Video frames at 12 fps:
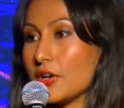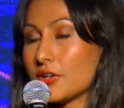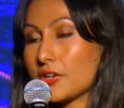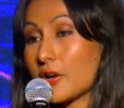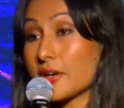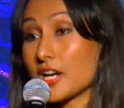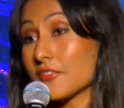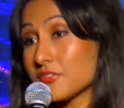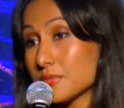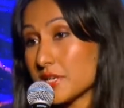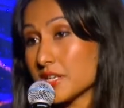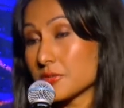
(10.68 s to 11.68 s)
growing up for
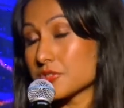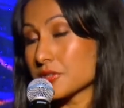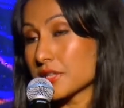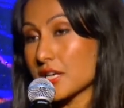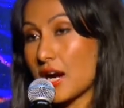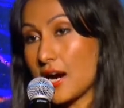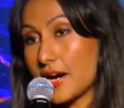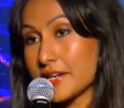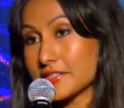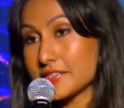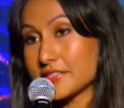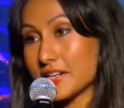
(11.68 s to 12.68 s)
me was really
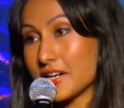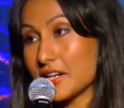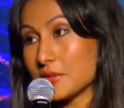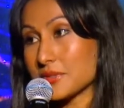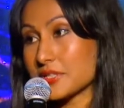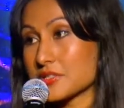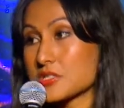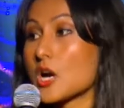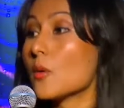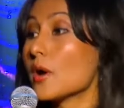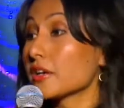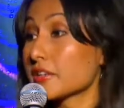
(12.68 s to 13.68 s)
hard because no
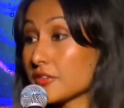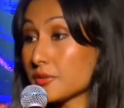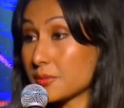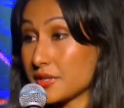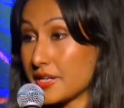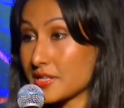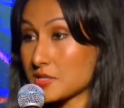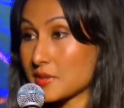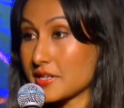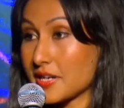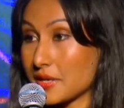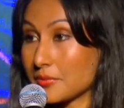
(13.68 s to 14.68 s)
one could ever pronounce my
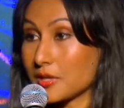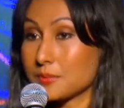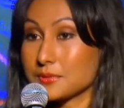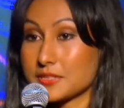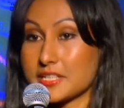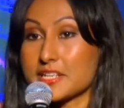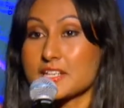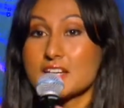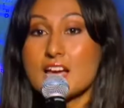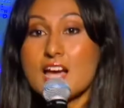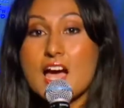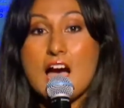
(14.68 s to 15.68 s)
name properly,
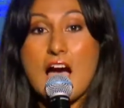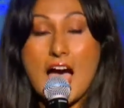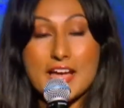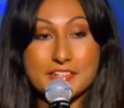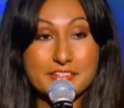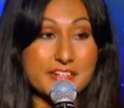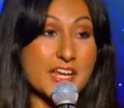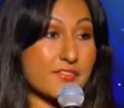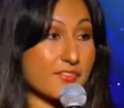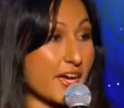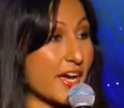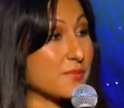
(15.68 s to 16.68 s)
and I
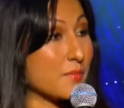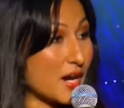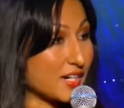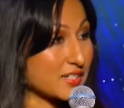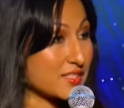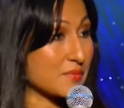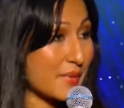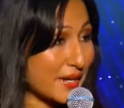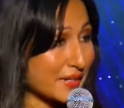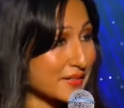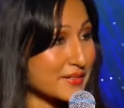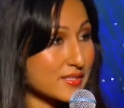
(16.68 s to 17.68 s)
never had mugs and
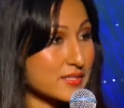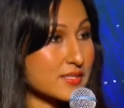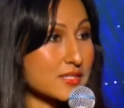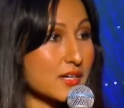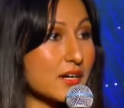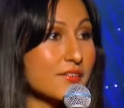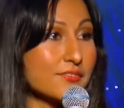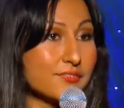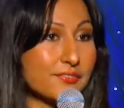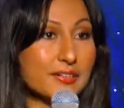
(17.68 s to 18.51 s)
magnets and stuff.